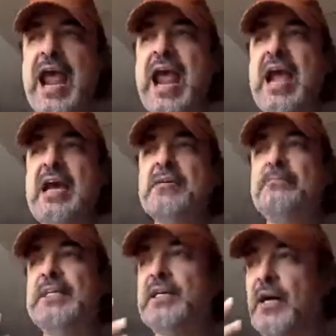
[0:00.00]
And
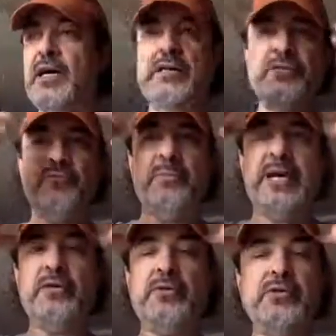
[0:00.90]
because of
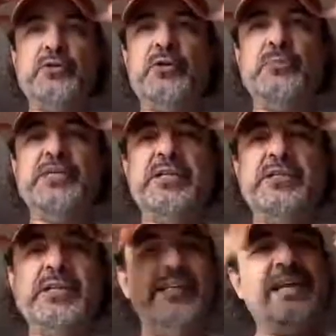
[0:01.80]
my current
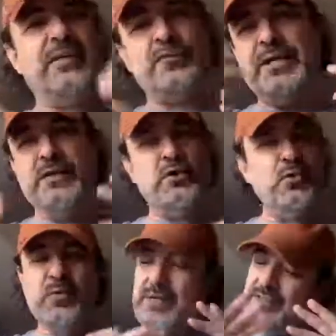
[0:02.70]
circumstances, I can't create a new
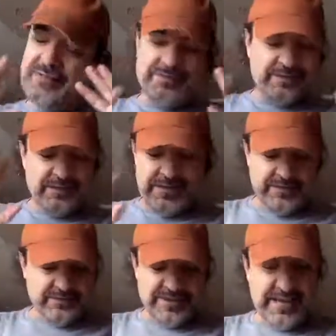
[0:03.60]
one. You know, all
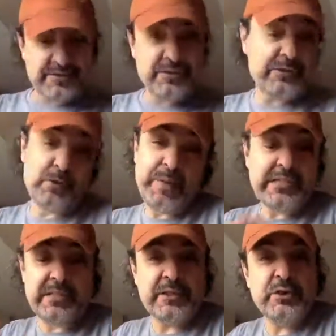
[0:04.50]
kinds of hassle. And so
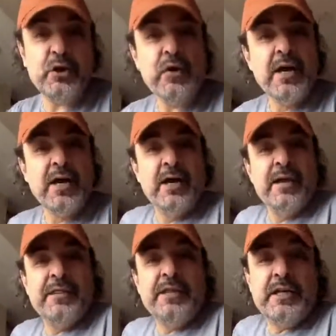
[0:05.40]
basically, you know,
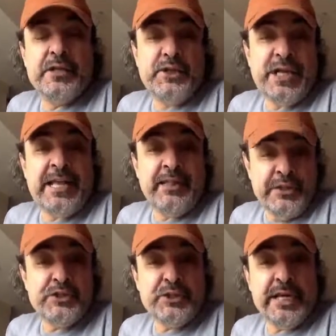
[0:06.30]
the channel,
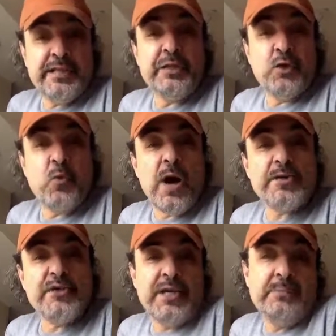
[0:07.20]
this channel that you're
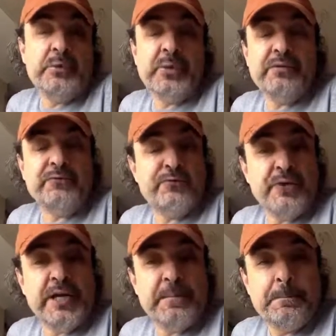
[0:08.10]
watching, I'm doing it for
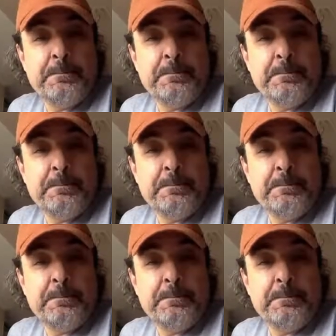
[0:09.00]
free.